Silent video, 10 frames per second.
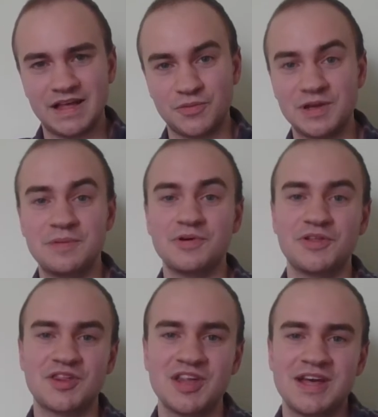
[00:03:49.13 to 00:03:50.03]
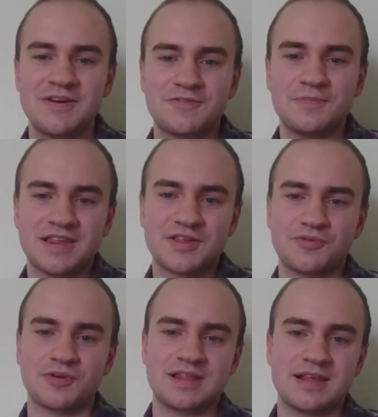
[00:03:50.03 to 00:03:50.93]
As we emerge from this
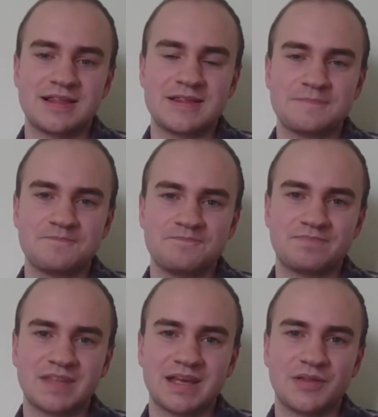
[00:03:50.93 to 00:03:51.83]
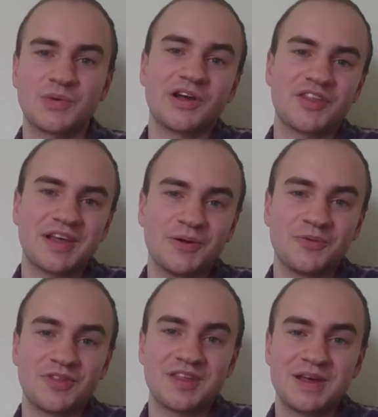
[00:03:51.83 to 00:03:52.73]
crisis, as we
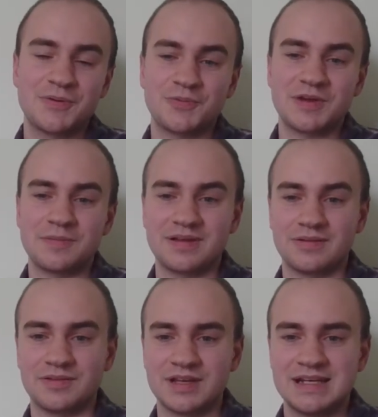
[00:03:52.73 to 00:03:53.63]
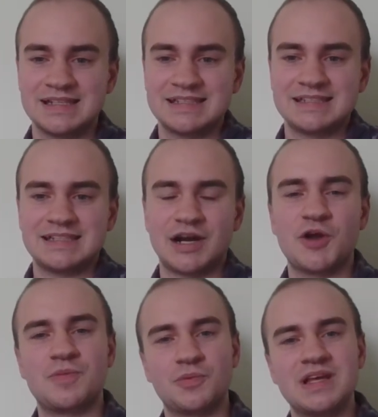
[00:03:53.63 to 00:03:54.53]
ourselves rebuild, I
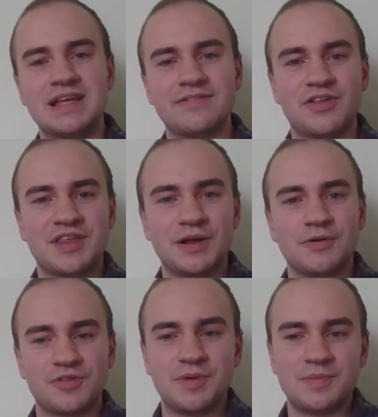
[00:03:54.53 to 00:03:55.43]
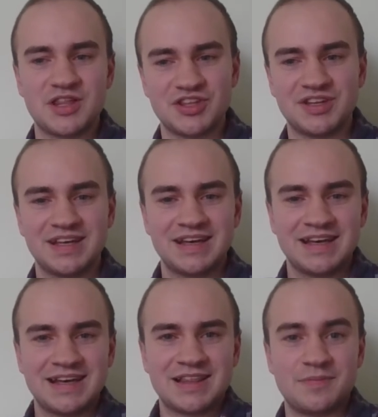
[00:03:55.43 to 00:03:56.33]
hope that we give ourselves permission
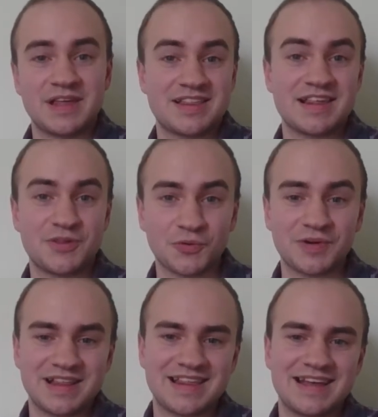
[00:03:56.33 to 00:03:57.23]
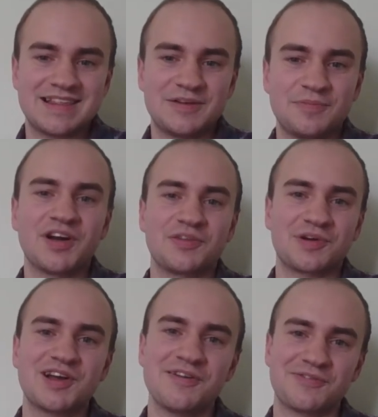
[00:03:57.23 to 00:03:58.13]
to be as disorientated by the
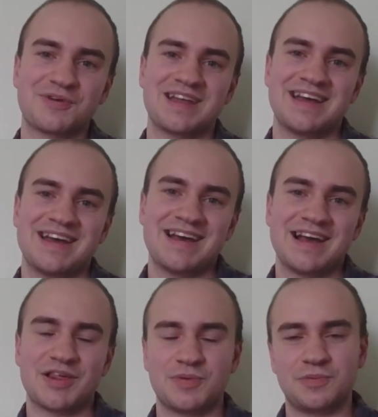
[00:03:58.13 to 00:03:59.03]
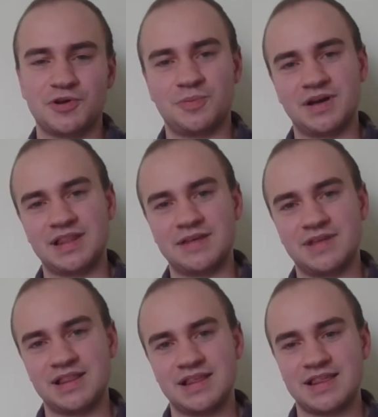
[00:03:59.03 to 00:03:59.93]
recovery as we were by the event